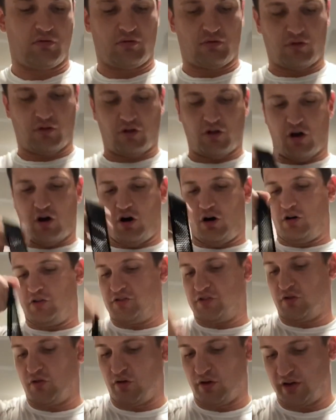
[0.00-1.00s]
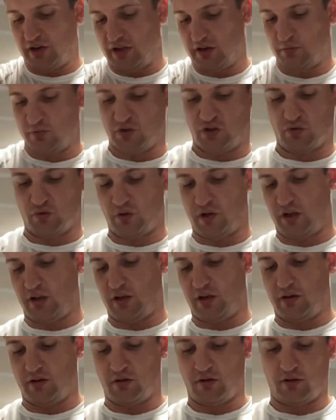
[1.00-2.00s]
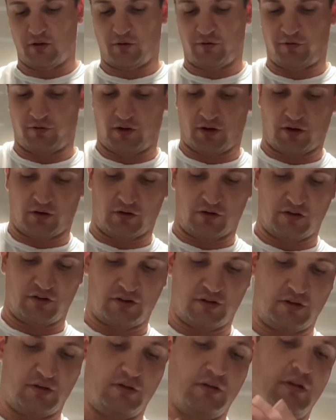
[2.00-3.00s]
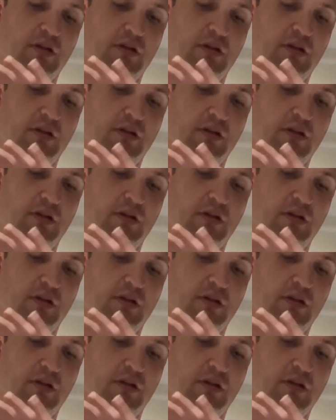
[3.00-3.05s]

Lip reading: gauze going in between your fingers.